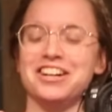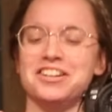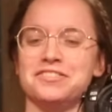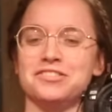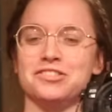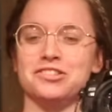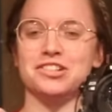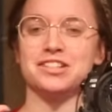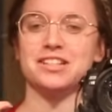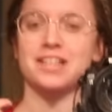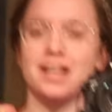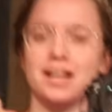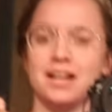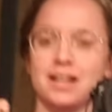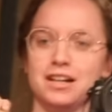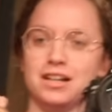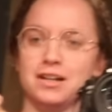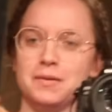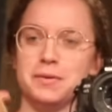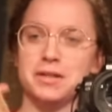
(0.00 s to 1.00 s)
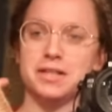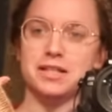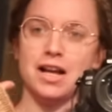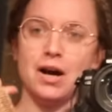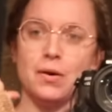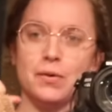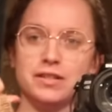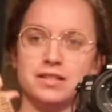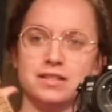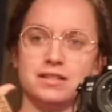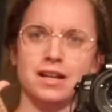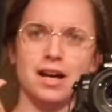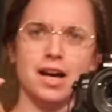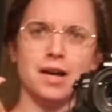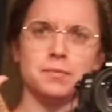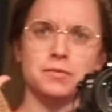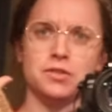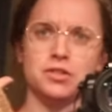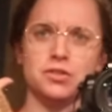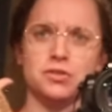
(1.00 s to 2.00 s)
Of course. But now it's
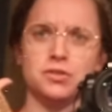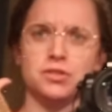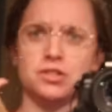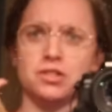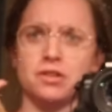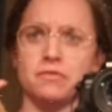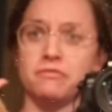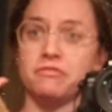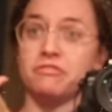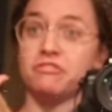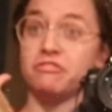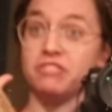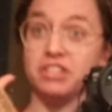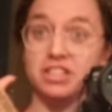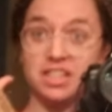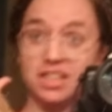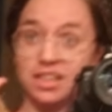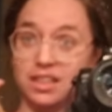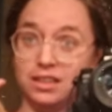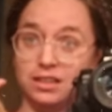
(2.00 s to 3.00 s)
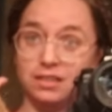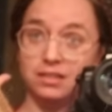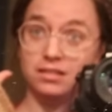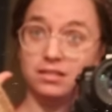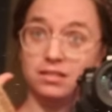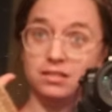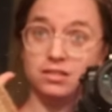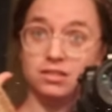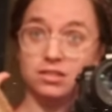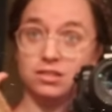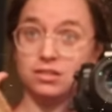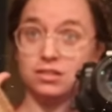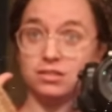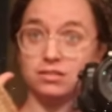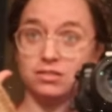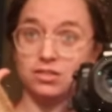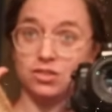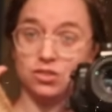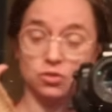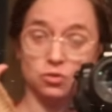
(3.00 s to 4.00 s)
time to do some fitting,
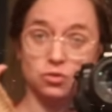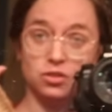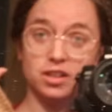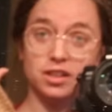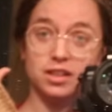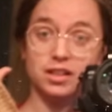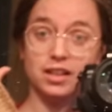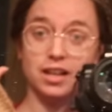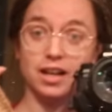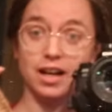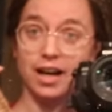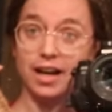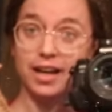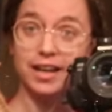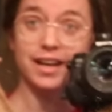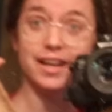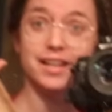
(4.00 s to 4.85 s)
sorta, I